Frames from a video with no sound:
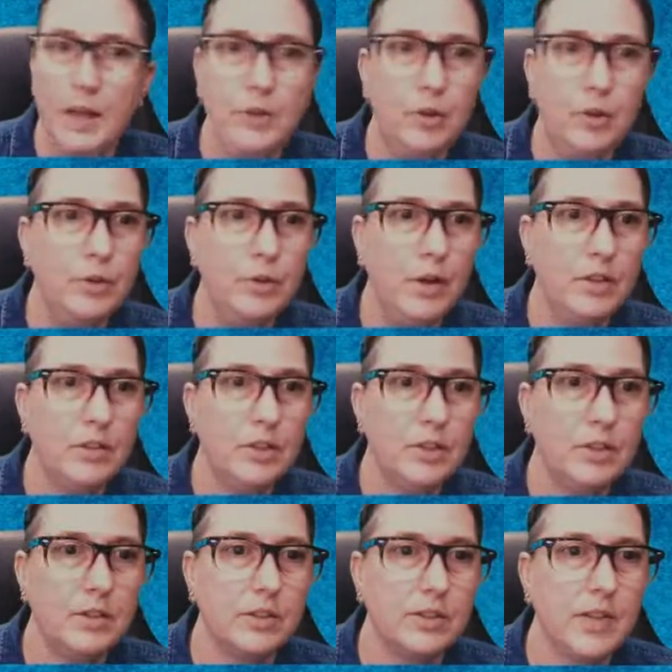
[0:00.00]
And you'll notice,
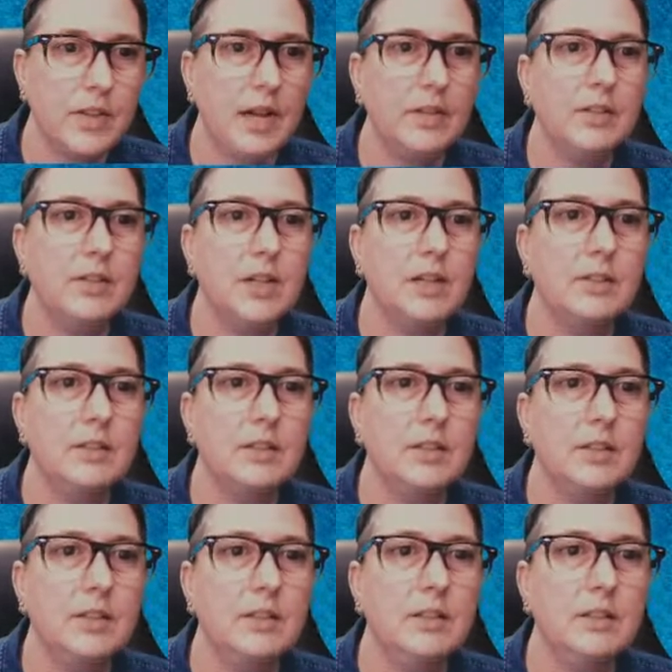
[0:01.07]
look, there's science
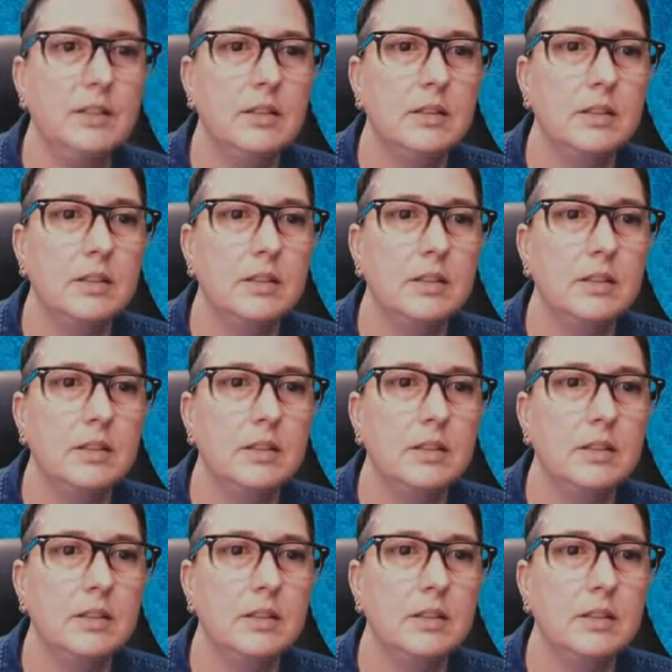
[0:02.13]
lesson,